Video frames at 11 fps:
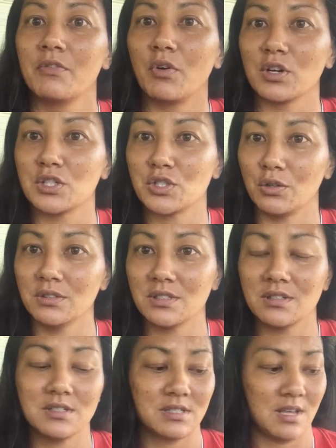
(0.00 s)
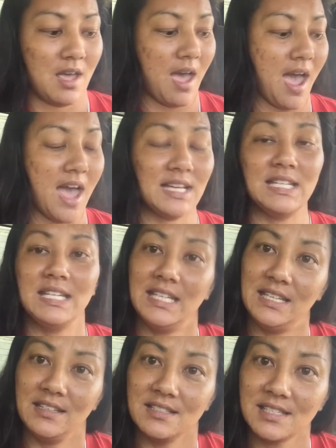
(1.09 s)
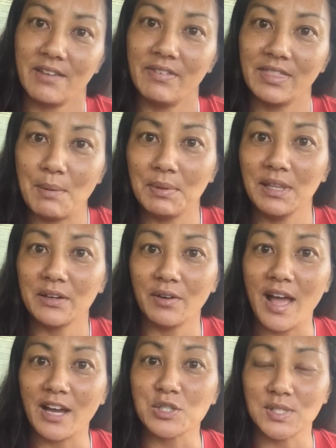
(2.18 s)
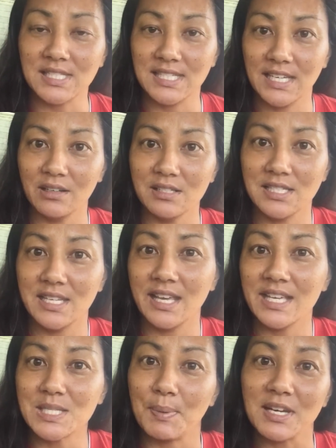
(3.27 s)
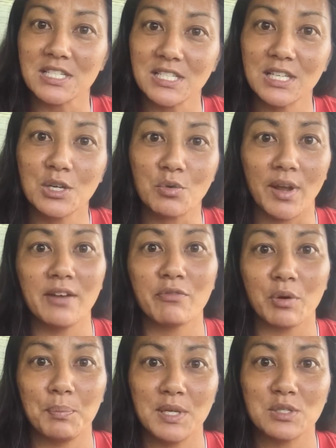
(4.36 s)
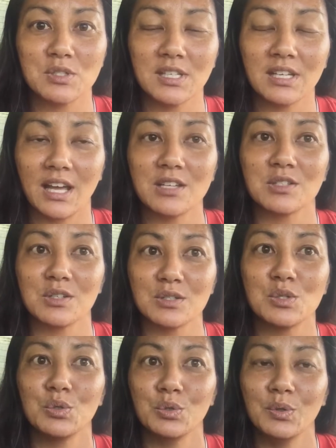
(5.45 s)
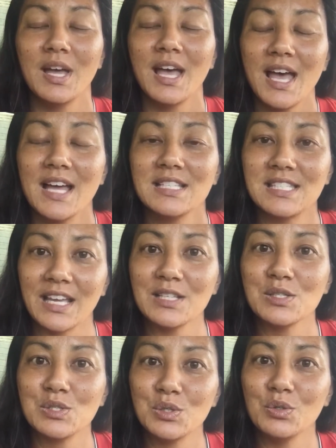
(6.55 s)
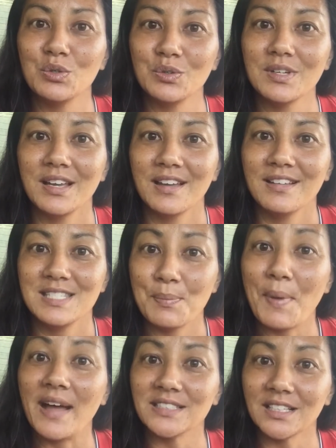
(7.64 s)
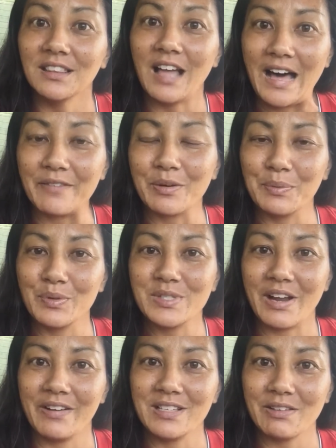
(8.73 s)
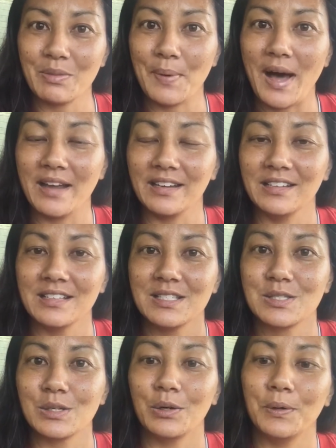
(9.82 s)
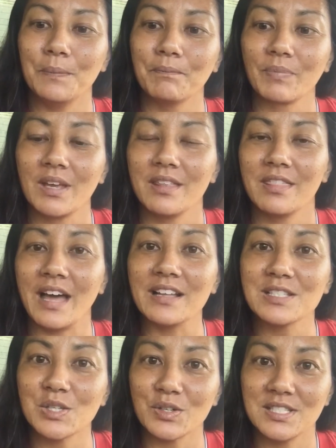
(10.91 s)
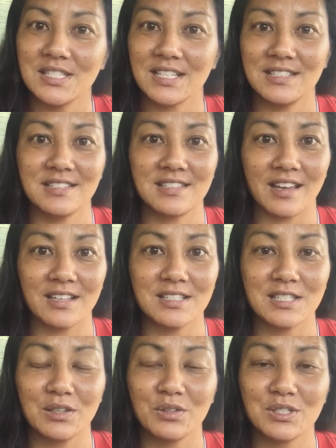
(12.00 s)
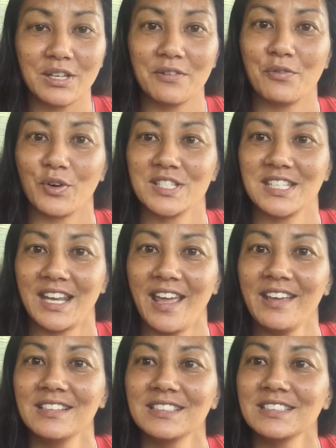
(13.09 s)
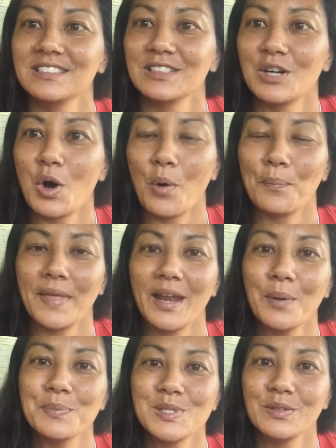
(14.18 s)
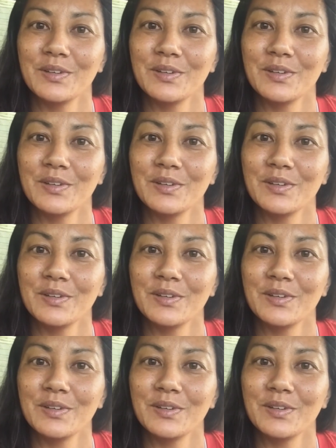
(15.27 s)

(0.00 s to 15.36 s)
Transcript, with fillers: for shoulders and knees, giving them a little extra TLC, especially great for pitchers and catchers who tend to demand a lot from those areas of the body. So that's your 60 second solution for today. Hope that helps you.